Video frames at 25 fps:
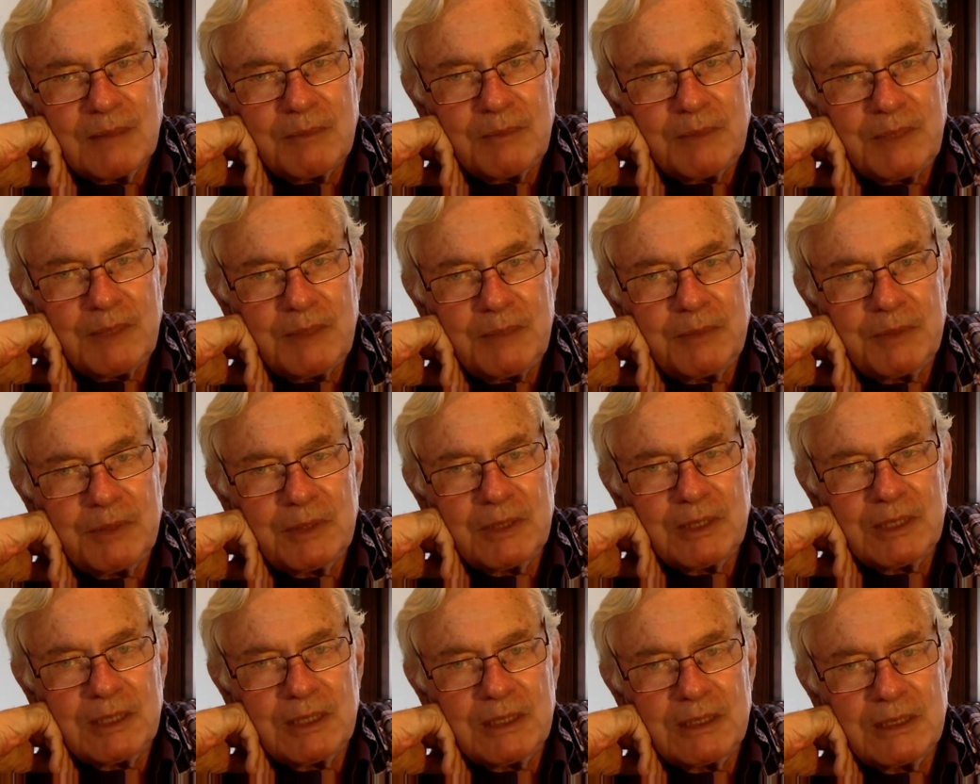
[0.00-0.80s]

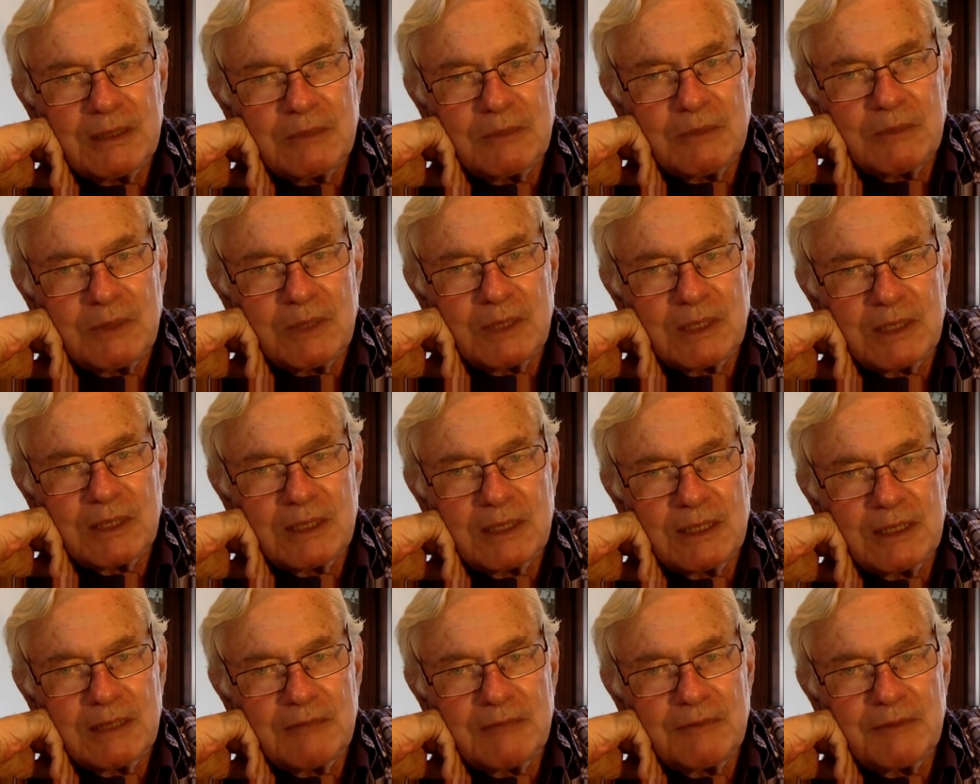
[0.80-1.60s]
People want to
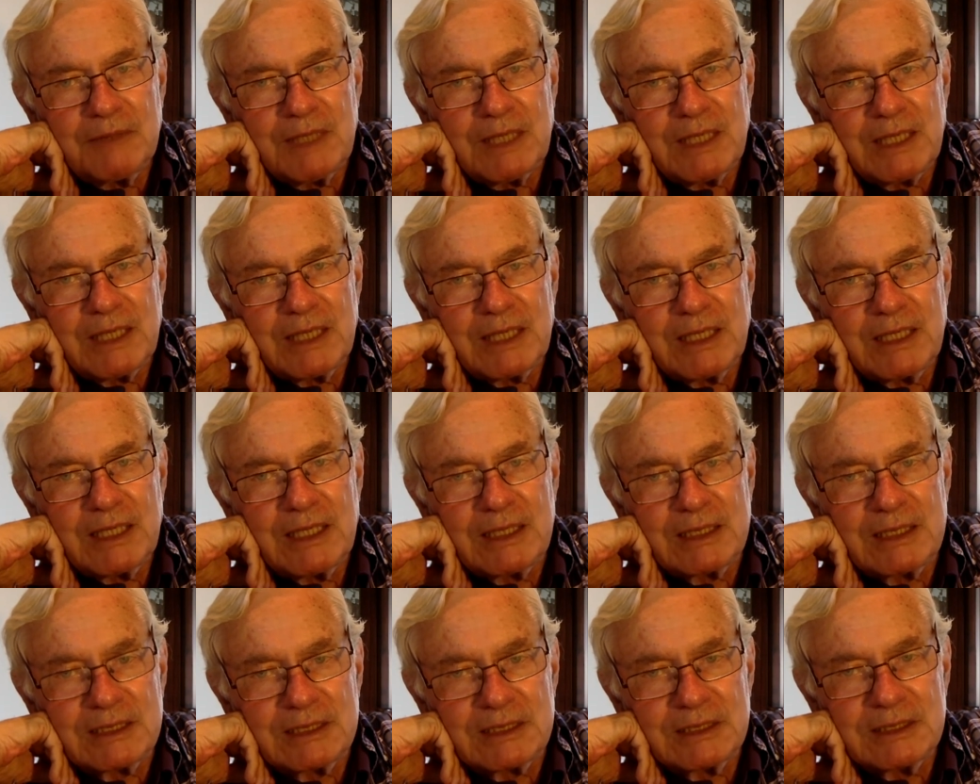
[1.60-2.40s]
live like
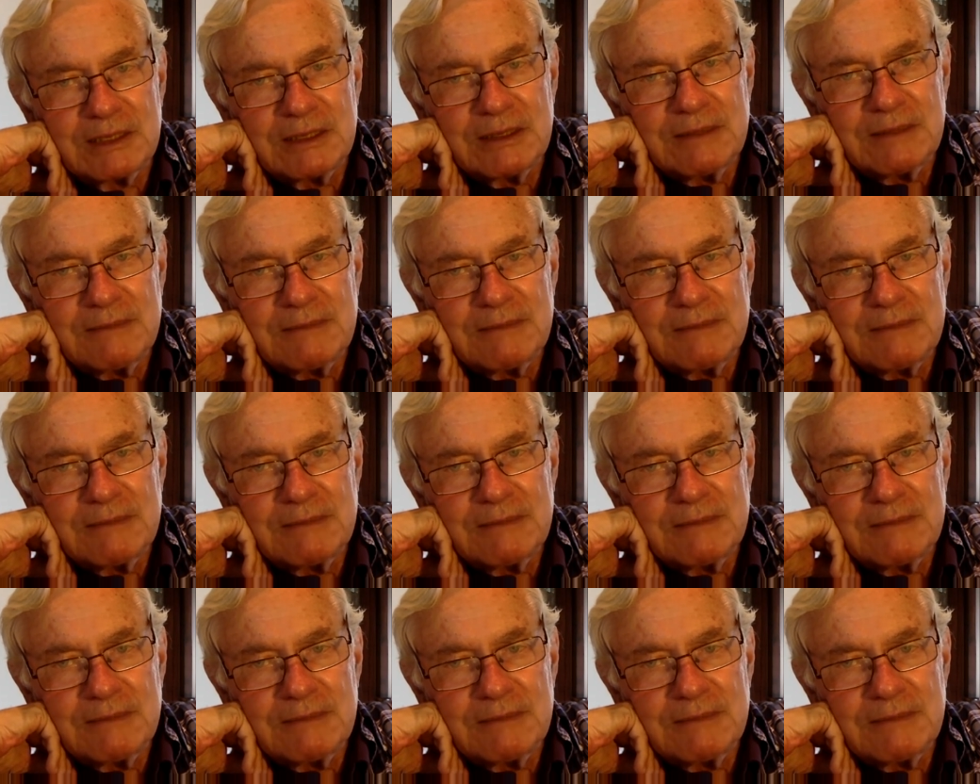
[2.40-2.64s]
us.